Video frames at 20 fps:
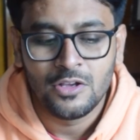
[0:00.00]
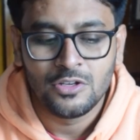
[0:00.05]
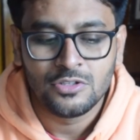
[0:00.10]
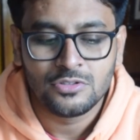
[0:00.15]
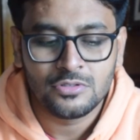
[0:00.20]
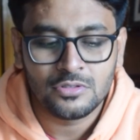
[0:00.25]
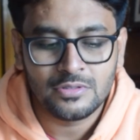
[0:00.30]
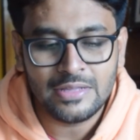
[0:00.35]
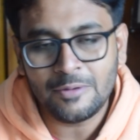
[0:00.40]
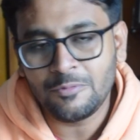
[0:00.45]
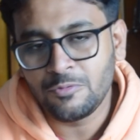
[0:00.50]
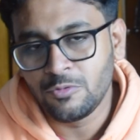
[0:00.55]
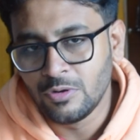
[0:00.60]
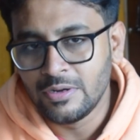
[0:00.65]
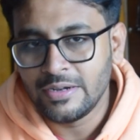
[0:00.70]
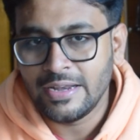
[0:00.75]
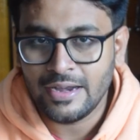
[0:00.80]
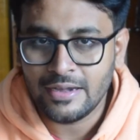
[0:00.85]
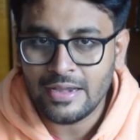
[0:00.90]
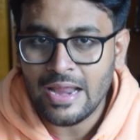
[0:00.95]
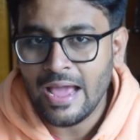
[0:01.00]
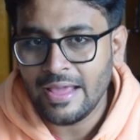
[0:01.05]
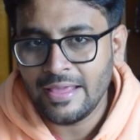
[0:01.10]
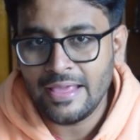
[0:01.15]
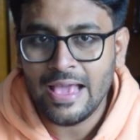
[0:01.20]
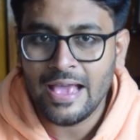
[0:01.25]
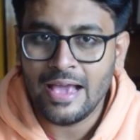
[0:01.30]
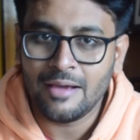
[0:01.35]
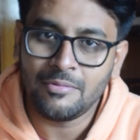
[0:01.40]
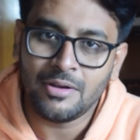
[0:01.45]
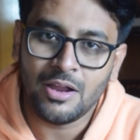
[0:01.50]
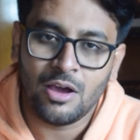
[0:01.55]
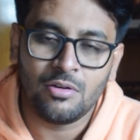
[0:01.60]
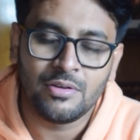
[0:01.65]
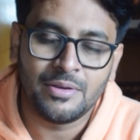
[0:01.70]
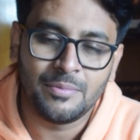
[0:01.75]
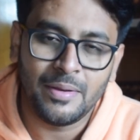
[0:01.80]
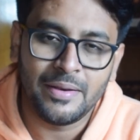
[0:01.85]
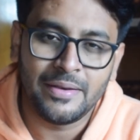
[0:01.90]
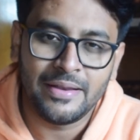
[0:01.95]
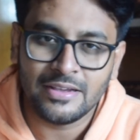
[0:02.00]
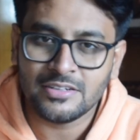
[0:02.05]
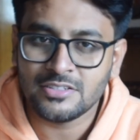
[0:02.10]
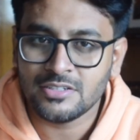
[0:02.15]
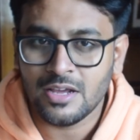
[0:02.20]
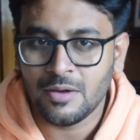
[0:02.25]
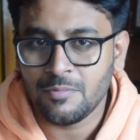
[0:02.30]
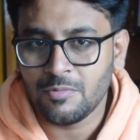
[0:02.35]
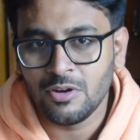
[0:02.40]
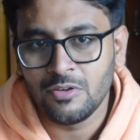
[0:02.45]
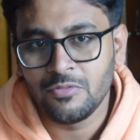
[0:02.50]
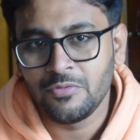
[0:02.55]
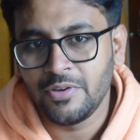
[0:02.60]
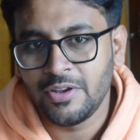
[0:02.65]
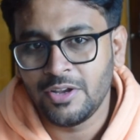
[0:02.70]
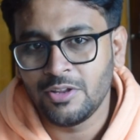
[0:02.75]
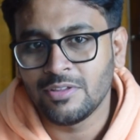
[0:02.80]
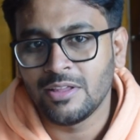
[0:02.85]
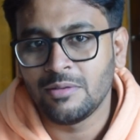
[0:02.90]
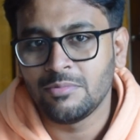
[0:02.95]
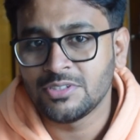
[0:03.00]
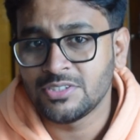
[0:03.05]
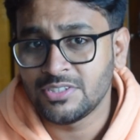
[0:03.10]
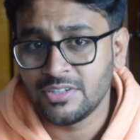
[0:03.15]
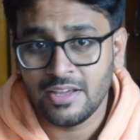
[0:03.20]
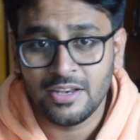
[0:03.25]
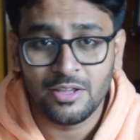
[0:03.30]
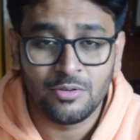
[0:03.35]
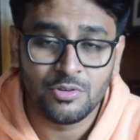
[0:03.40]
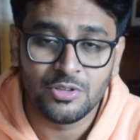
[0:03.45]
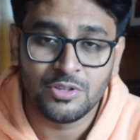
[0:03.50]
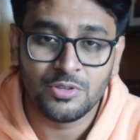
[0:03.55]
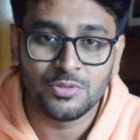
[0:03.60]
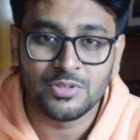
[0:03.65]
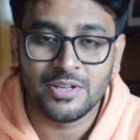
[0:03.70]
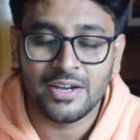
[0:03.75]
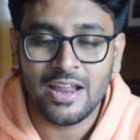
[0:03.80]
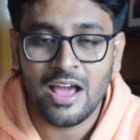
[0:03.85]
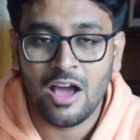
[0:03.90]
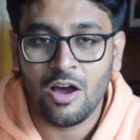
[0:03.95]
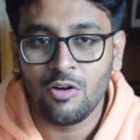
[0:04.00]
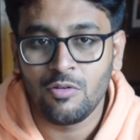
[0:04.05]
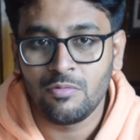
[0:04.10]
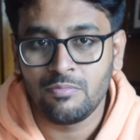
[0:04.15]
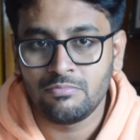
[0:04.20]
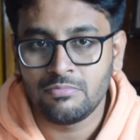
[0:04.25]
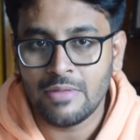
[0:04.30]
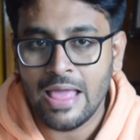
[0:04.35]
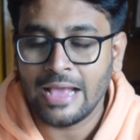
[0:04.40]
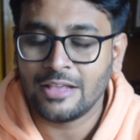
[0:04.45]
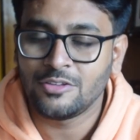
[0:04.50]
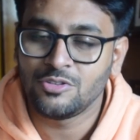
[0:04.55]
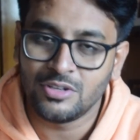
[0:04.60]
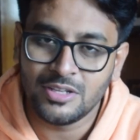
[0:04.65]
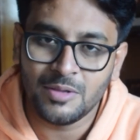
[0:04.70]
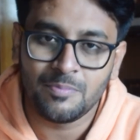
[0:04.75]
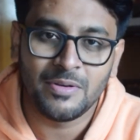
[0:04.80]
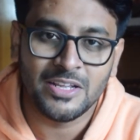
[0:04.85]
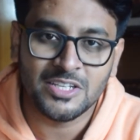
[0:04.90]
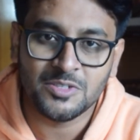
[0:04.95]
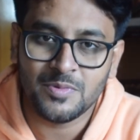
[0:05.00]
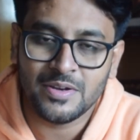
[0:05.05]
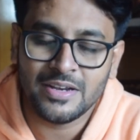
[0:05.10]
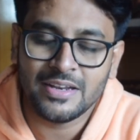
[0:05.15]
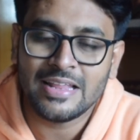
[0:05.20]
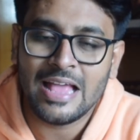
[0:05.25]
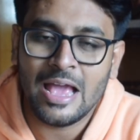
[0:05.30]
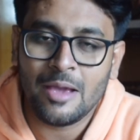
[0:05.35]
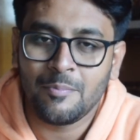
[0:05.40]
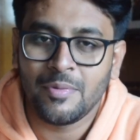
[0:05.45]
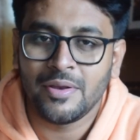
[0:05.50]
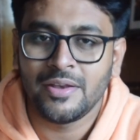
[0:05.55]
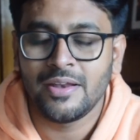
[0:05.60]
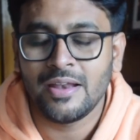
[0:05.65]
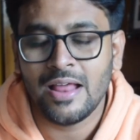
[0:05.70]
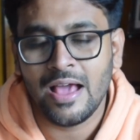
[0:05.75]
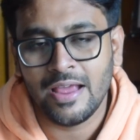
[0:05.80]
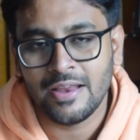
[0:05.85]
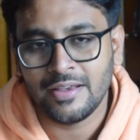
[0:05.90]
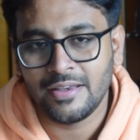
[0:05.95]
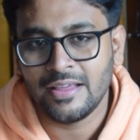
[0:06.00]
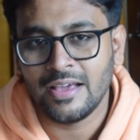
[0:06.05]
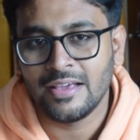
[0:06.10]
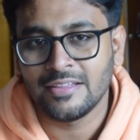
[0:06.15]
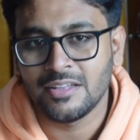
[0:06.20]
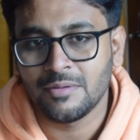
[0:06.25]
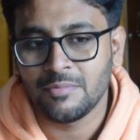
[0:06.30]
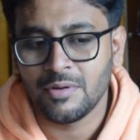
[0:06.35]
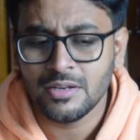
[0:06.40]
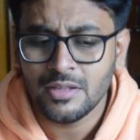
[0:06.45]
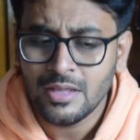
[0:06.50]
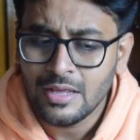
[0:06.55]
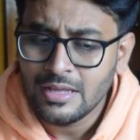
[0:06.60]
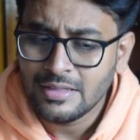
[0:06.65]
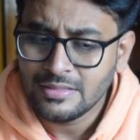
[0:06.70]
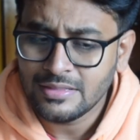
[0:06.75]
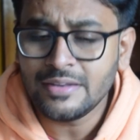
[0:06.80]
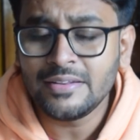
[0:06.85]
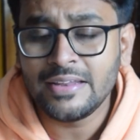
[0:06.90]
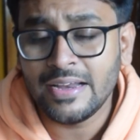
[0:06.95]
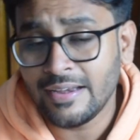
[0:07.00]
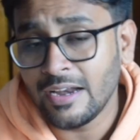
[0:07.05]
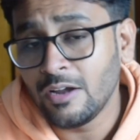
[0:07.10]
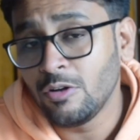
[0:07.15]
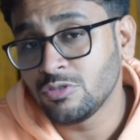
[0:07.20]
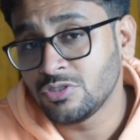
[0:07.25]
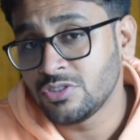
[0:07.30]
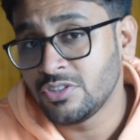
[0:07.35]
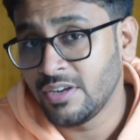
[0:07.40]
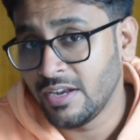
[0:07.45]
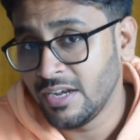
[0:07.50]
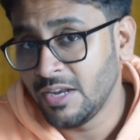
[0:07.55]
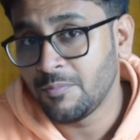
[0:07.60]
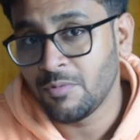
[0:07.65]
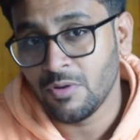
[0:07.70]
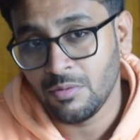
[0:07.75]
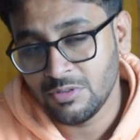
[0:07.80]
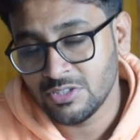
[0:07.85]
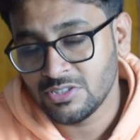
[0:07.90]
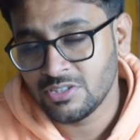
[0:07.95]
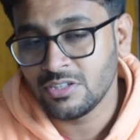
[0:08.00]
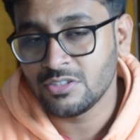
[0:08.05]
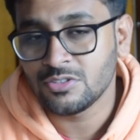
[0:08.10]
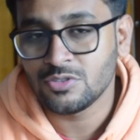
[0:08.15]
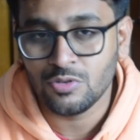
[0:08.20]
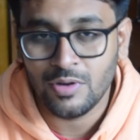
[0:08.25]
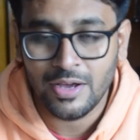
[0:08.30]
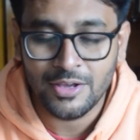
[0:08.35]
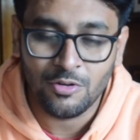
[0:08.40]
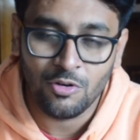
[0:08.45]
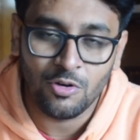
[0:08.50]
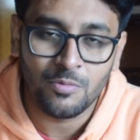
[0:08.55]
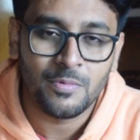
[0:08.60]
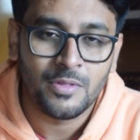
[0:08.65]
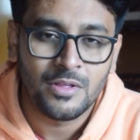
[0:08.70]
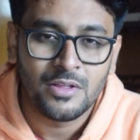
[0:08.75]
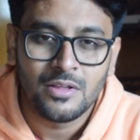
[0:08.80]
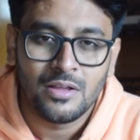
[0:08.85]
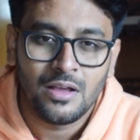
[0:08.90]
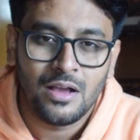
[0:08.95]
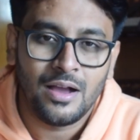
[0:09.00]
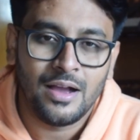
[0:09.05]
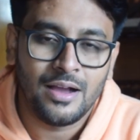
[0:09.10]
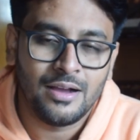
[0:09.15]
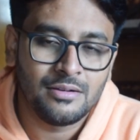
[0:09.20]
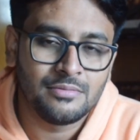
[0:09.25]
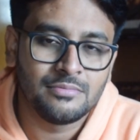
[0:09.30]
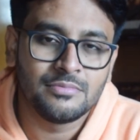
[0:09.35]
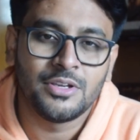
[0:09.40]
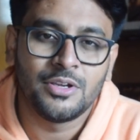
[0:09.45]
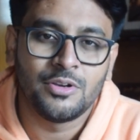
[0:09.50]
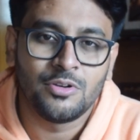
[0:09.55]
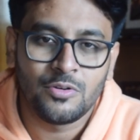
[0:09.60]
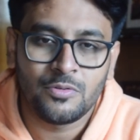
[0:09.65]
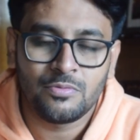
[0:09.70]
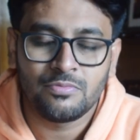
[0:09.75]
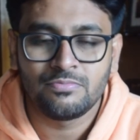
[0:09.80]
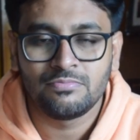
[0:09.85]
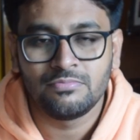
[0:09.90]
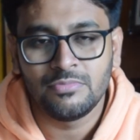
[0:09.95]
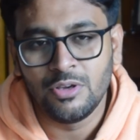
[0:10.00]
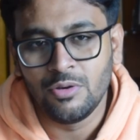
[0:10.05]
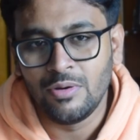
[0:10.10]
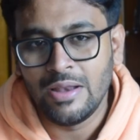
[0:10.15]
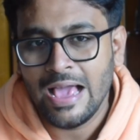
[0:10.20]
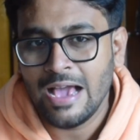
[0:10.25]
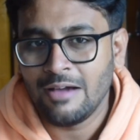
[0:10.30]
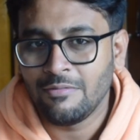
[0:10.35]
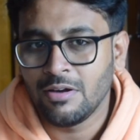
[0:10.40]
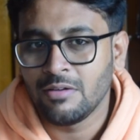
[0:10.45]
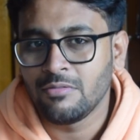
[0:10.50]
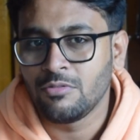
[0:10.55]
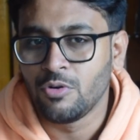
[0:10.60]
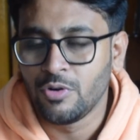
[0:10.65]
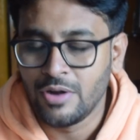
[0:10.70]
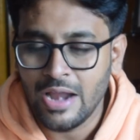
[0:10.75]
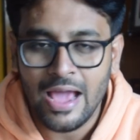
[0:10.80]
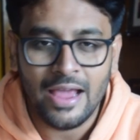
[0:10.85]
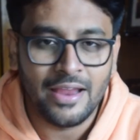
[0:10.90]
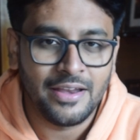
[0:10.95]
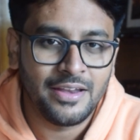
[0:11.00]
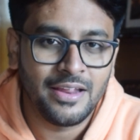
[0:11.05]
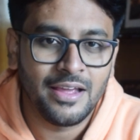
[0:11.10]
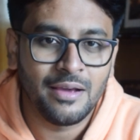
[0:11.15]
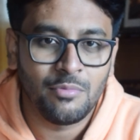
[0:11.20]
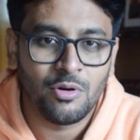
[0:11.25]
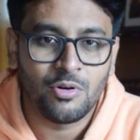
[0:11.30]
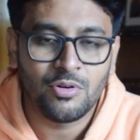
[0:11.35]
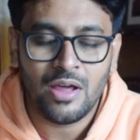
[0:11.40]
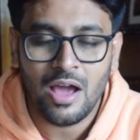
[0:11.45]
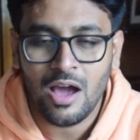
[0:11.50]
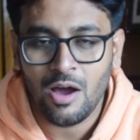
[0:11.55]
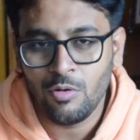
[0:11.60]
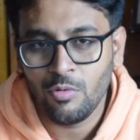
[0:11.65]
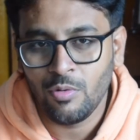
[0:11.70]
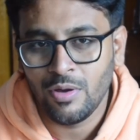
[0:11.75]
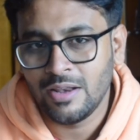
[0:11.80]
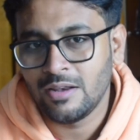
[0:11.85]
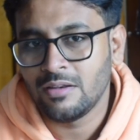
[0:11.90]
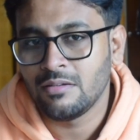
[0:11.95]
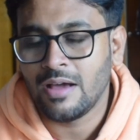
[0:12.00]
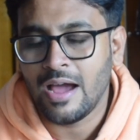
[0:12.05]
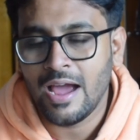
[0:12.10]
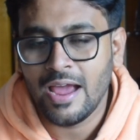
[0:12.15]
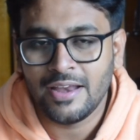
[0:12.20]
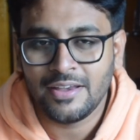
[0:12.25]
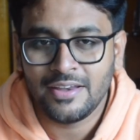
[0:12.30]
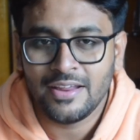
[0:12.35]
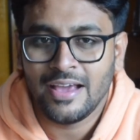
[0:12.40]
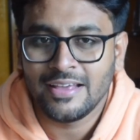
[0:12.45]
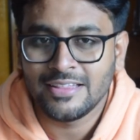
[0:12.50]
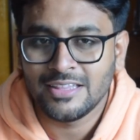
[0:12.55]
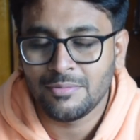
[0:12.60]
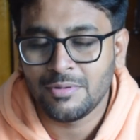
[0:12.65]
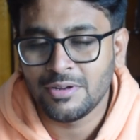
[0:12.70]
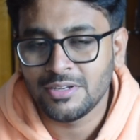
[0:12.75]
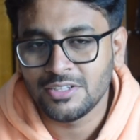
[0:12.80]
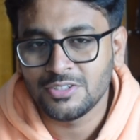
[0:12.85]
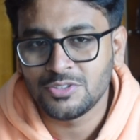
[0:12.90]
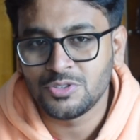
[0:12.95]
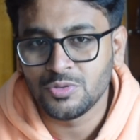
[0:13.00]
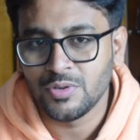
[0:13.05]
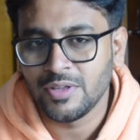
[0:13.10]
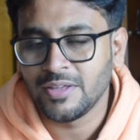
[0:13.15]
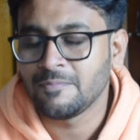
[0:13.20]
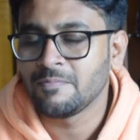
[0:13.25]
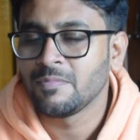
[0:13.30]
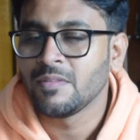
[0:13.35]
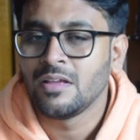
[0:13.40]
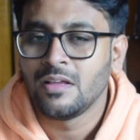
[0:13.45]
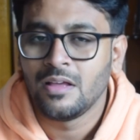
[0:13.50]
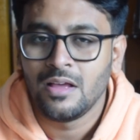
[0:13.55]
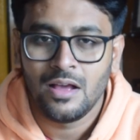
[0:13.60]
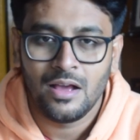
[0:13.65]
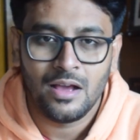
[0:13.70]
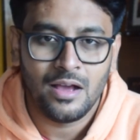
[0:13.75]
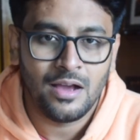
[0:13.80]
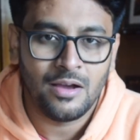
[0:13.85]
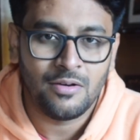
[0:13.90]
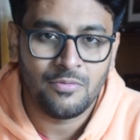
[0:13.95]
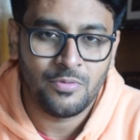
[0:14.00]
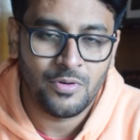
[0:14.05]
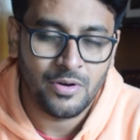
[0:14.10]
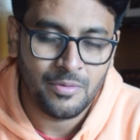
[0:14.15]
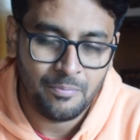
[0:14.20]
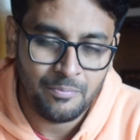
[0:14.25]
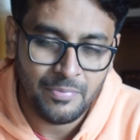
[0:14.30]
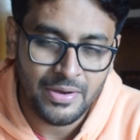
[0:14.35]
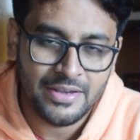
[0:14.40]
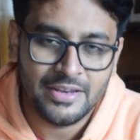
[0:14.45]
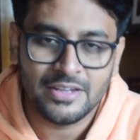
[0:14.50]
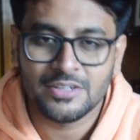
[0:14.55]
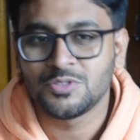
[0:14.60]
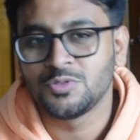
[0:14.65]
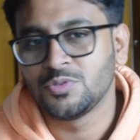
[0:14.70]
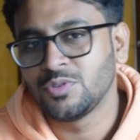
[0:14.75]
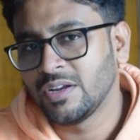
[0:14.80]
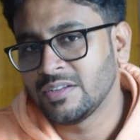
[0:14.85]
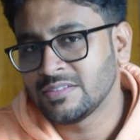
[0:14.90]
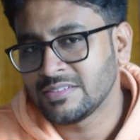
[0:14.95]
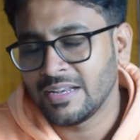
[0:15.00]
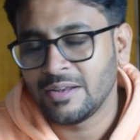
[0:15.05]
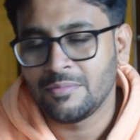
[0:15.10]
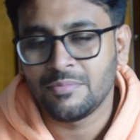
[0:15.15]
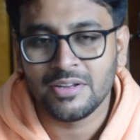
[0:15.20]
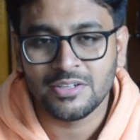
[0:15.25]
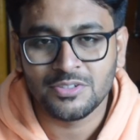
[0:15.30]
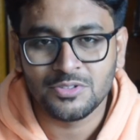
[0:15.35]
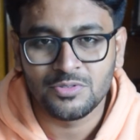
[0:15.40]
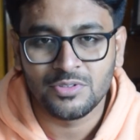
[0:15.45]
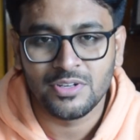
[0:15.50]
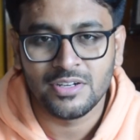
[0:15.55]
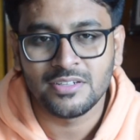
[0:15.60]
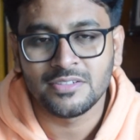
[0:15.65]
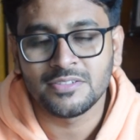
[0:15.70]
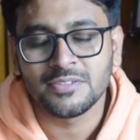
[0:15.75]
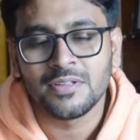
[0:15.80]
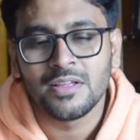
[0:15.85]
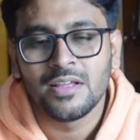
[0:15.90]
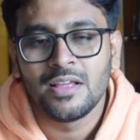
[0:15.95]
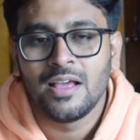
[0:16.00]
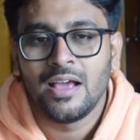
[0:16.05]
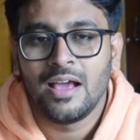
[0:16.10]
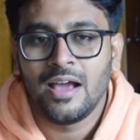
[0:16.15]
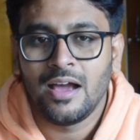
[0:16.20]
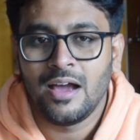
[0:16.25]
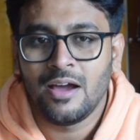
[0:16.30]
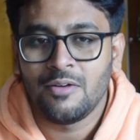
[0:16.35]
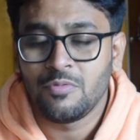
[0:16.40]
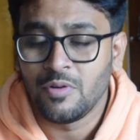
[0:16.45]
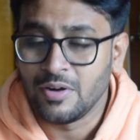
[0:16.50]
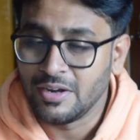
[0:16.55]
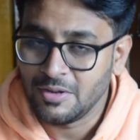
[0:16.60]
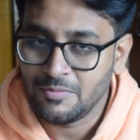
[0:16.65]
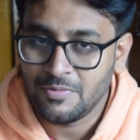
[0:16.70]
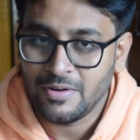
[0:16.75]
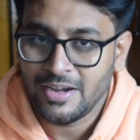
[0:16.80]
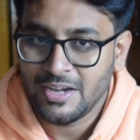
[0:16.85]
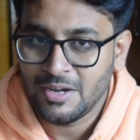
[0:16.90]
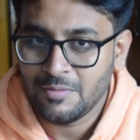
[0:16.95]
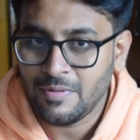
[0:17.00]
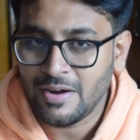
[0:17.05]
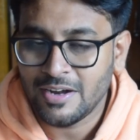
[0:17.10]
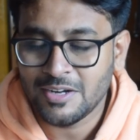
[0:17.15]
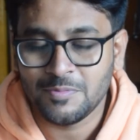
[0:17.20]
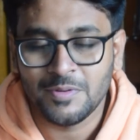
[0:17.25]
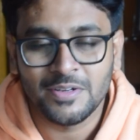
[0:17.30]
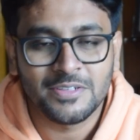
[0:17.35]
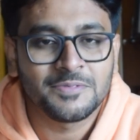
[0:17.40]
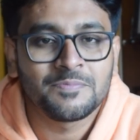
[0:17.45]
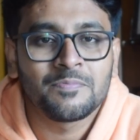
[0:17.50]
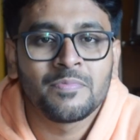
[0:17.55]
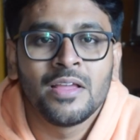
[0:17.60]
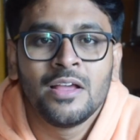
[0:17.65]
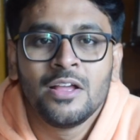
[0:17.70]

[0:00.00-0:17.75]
So that full data I have now in my next couple of videos, I'll be sharing with you that how actually the placement has happened in IIT Hyderabad. The data looks really promising. So I hope, um, you know, you will have a good idea about how well IIT Hyderabad is doing uh, for BTech students and MTech students uh, for different departments.